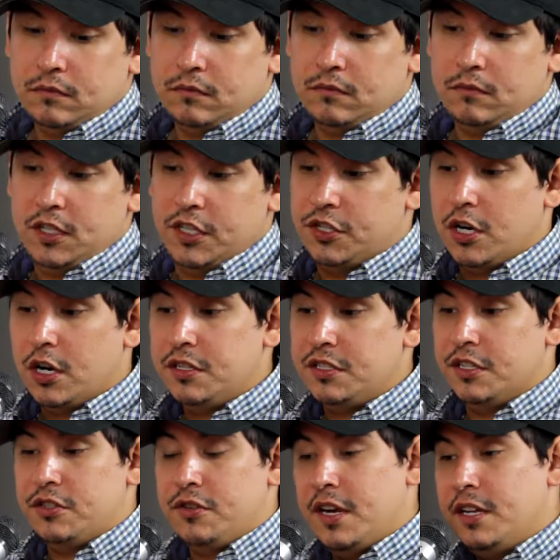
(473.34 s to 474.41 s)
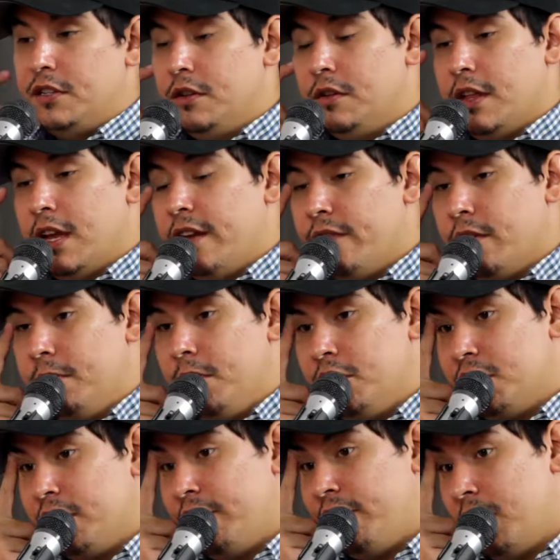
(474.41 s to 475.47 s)
Yeah, Charleston's great too. They have the
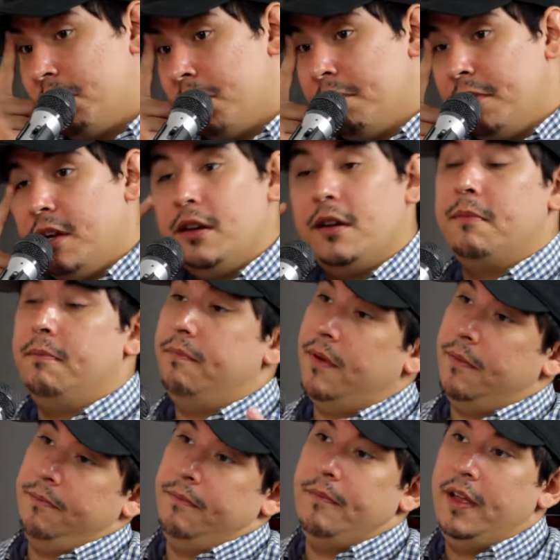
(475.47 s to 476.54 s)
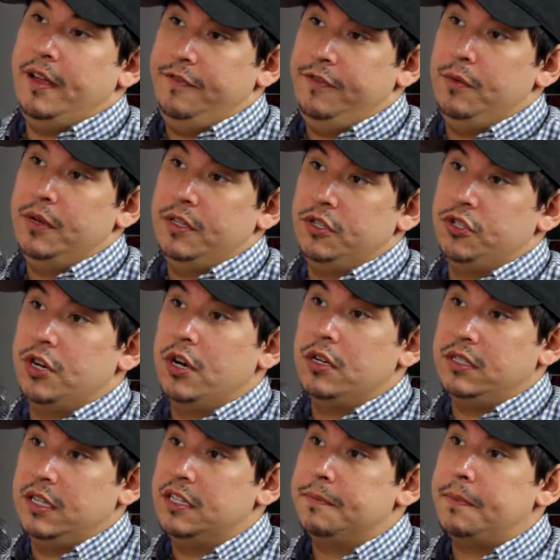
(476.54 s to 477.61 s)
music farm up there, and if you went to
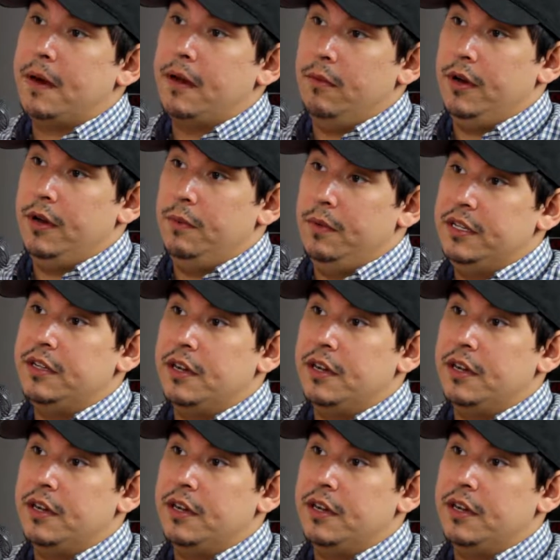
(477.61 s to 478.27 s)
Charleston, that's probably where you went to go.